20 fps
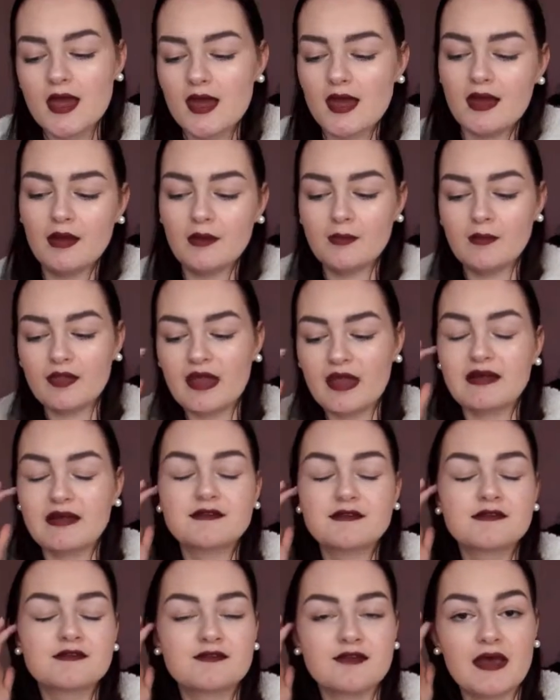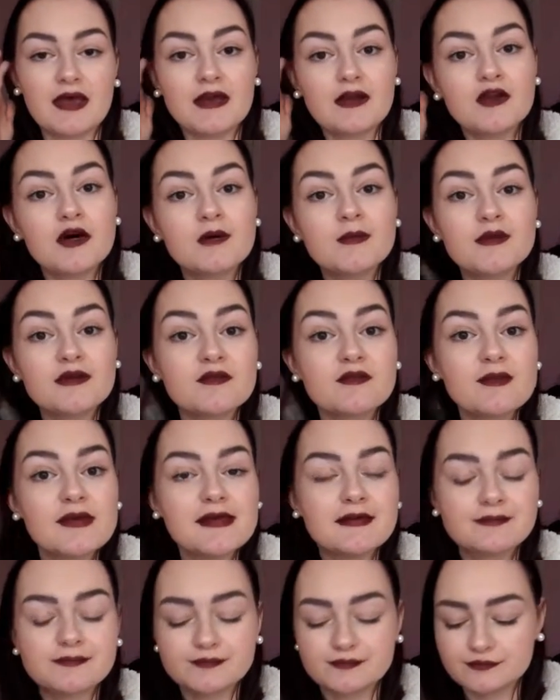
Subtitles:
That's fairly normal for me.